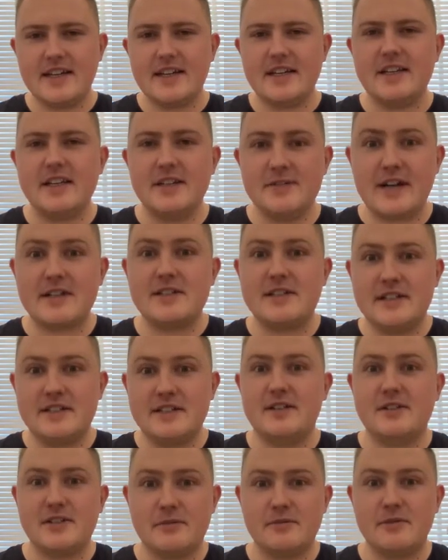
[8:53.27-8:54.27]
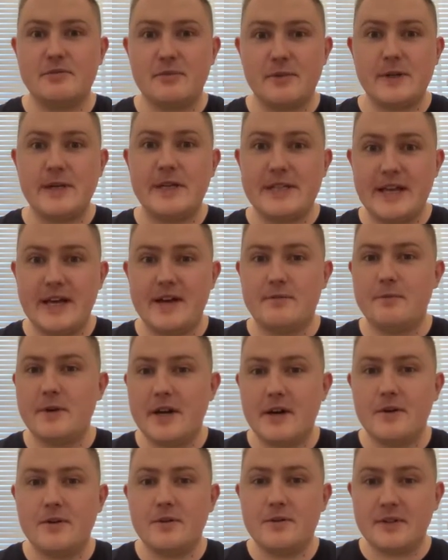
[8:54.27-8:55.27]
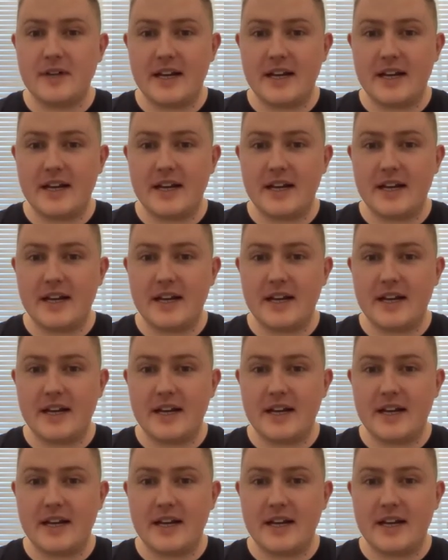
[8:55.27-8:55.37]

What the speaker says: you've actually done something pretty damn well,